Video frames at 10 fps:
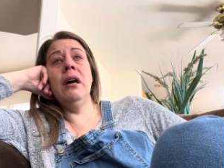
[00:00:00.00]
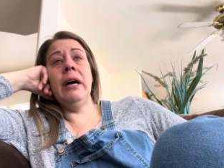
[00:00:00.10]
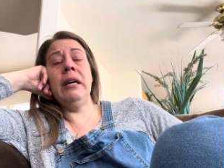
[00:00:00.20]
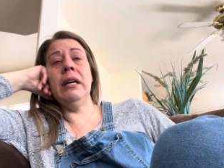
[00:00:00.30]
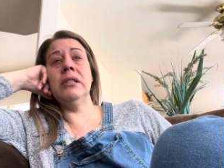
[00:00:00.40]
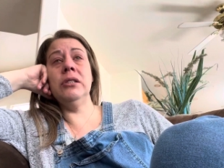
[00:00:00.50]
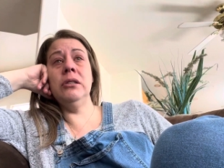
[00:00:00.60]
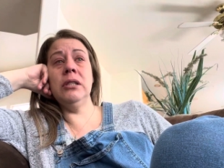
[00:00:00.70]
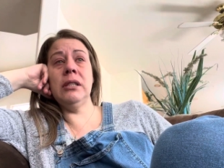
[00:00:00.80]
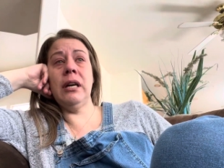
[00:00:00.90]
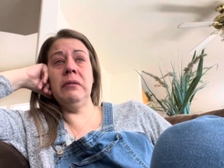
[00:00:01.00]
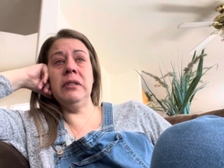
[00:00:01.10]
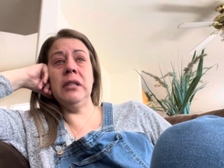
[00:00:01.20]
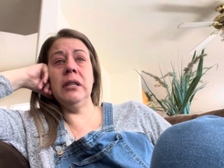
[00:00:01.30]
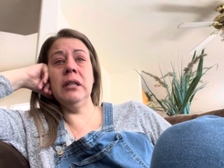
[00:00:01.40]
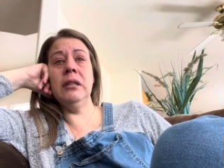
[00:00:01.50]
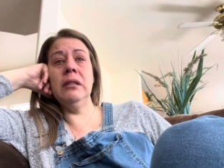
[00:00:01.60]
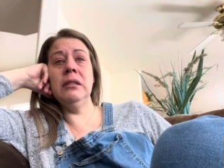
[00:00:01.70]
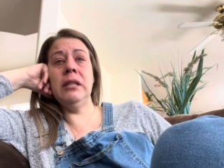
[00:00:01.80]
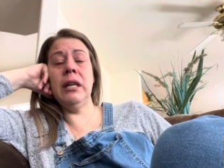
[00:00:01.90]
I guess you just have to
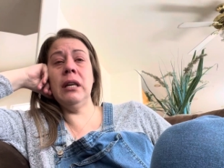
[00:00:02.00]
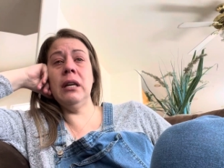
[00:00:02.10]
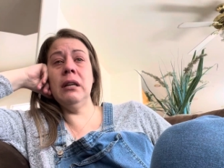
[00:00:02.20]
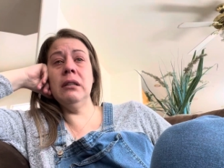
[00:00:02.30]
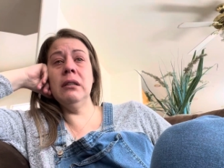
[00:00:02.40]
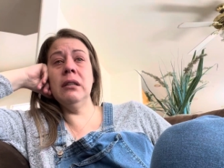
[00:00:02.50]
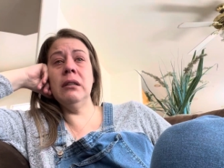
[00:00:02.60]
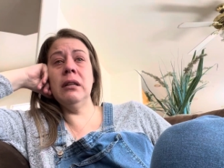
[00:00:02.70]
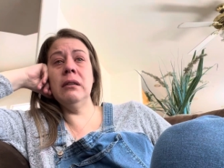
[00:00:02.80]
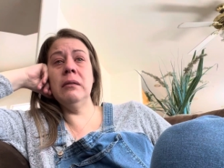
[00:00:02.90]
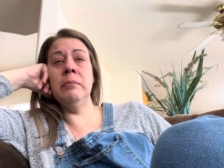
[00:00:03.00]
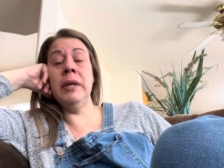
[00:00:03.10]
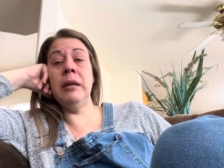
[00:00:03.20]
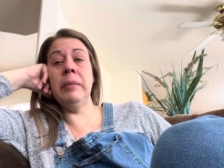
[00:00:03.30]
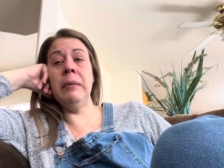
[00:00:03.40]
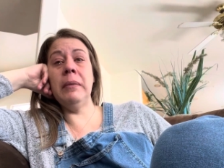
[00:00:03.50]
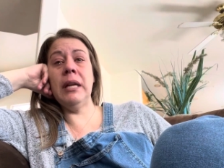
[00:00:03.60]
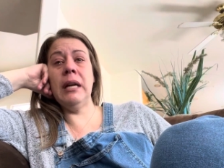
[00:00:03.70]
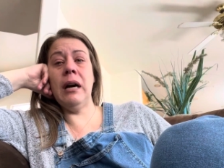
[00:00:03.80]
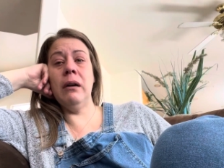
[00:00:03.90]
take it minute by
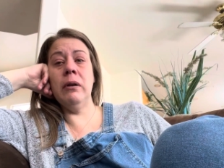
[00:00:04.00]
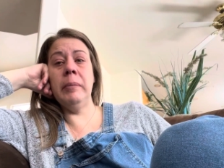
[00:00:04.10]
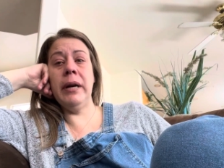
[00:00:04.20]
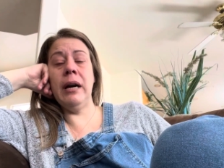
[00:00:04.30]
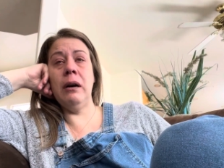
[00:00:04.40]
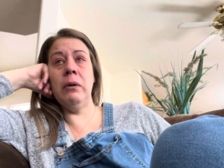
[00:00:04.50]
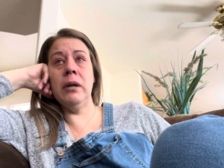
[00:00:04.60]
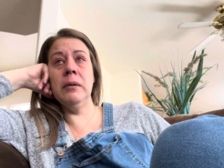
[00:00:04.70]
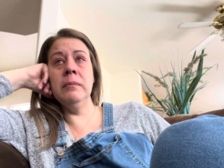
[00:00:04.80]
minute, hour by hour.